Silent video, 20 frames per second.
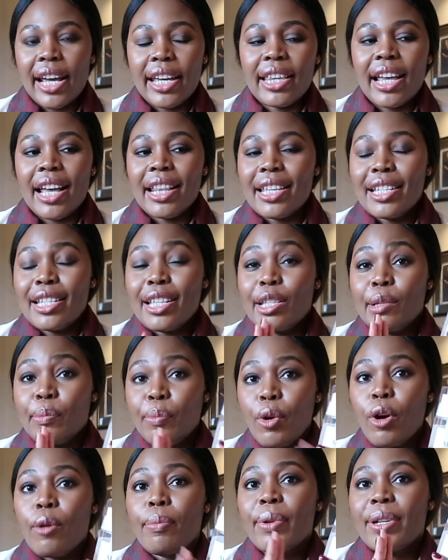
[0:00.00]
like that. This is
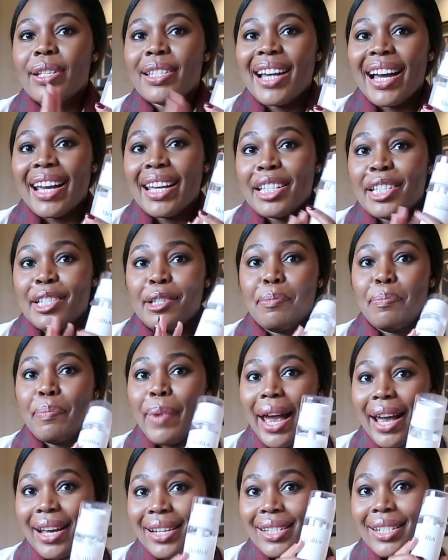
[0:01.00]
proper
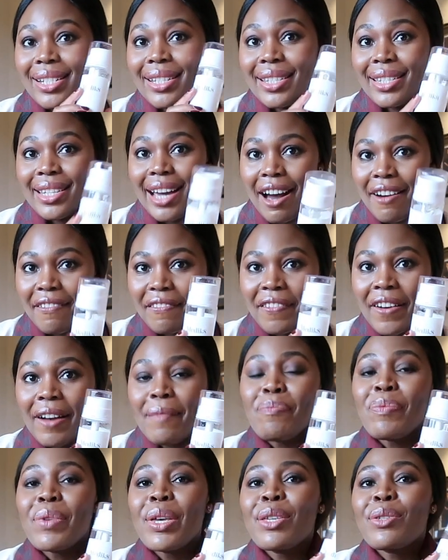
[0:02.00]
science-backed stuff.
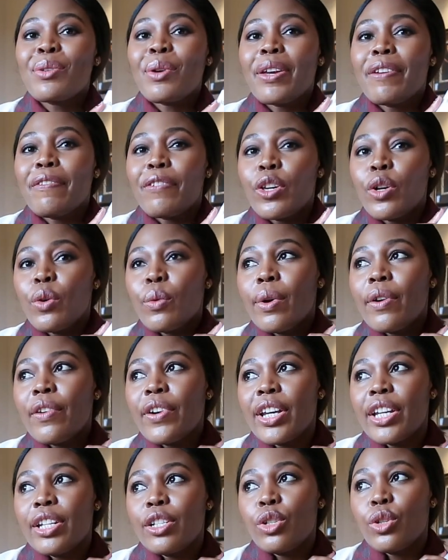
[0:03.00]
So if you are
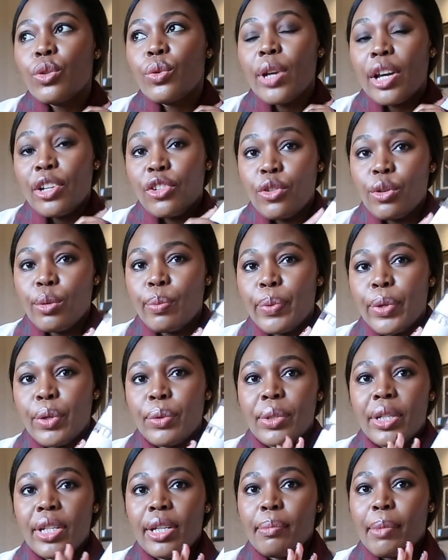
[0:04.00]
into natural
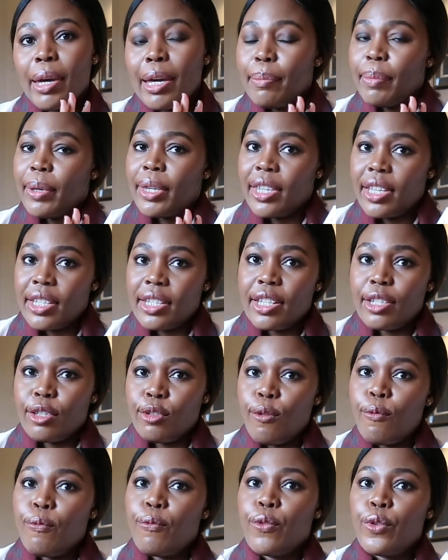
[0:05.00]
beauty, maybe this is
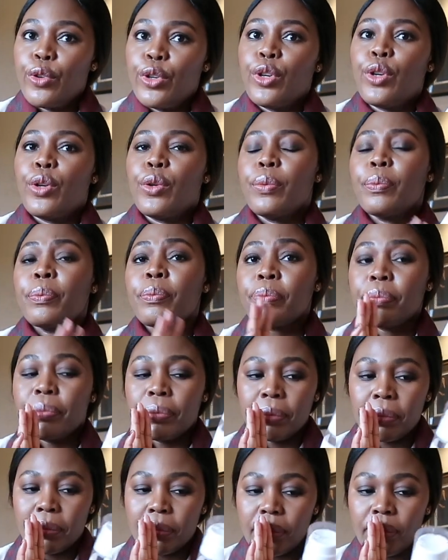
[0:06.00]
not for you.
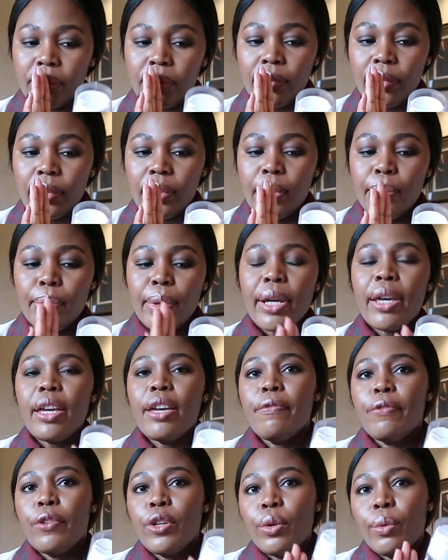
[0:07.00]
But
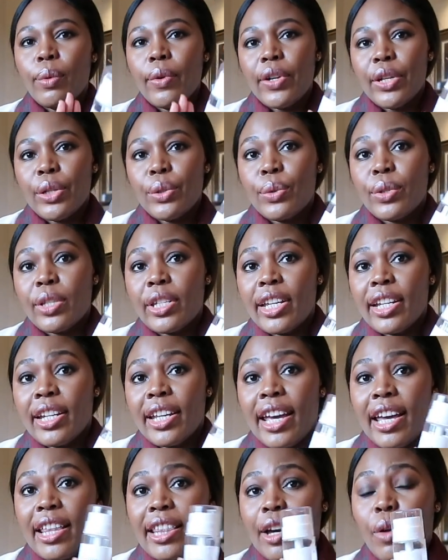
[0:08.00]
if you are into
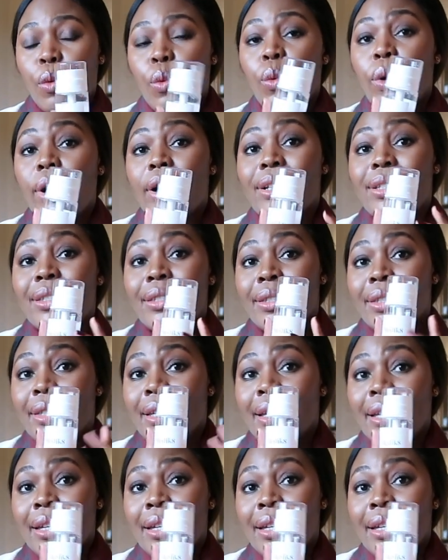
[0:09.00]
skincare that works,